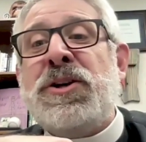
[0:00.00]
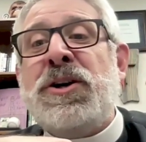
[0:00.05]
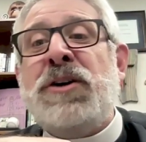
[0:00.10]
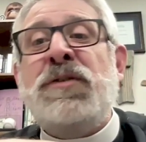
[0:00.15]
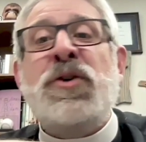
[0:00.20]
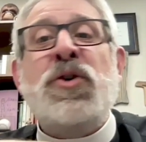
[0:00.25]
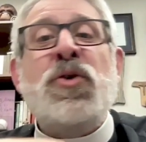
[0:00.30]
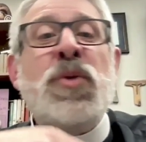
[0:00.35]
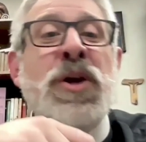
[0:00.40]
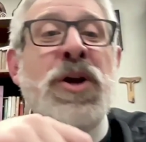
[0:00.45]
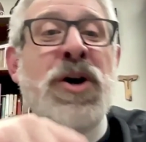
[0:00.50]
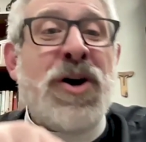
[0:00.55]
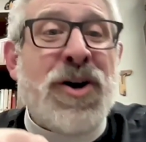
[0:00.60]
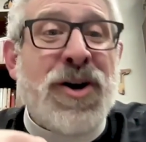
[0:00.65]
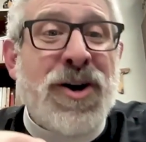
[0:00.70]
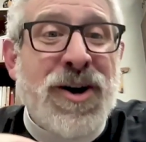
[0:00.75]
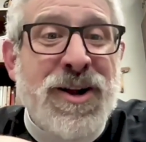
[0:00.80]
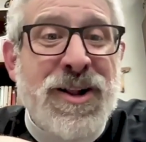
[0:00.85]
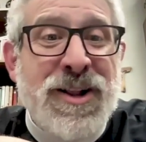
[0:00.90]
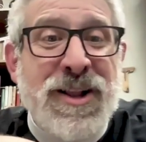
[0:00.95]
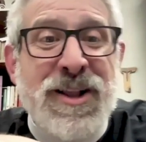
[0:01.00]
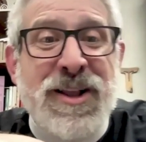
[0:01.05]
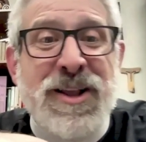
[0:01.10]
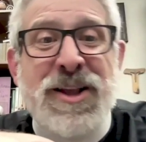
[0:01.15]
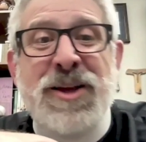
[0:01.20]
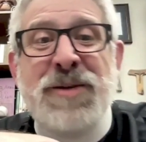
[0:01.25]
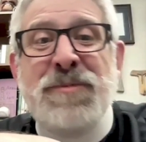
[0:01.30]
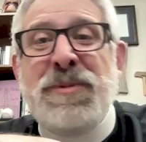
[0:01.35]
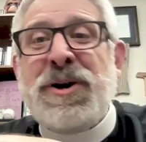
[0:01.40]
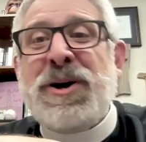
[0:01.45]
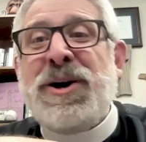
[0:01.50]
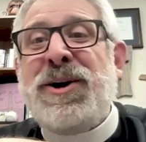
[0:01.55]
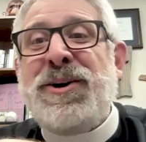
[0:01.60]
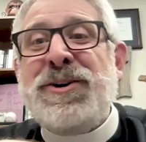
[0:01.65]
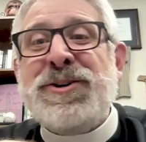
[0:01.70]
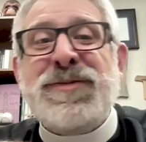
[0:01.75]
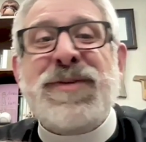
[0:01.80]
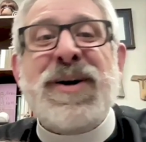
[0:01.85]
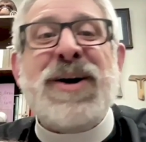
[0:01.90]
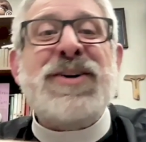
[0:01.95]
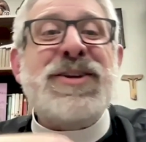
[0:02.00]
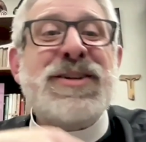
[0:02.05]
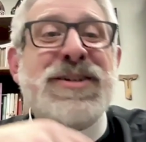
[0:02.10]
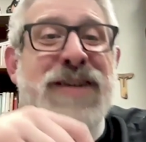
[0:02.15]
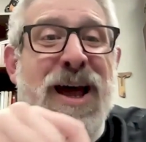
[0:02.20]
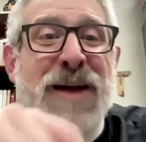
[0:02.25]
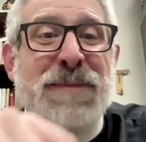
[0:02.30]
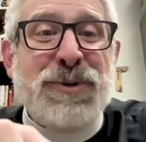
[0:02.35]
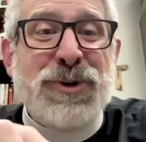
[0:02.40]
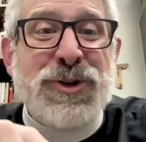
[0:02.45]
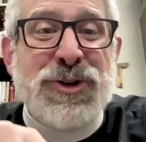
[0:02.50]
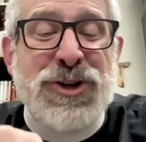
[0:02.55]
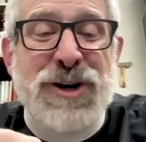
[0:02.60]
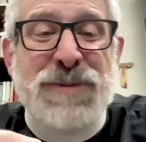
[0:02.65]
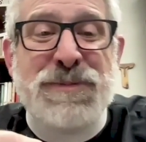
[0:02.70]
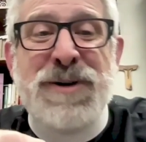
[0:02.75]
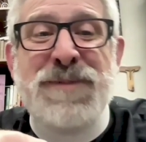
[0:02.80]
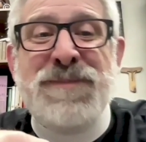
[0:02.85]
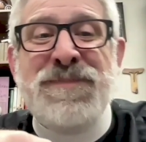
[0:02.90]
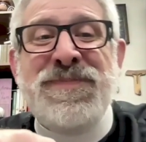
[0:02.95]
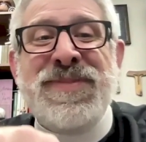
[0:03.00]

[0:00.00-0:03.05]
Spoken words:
of who we are, because of our discipleship,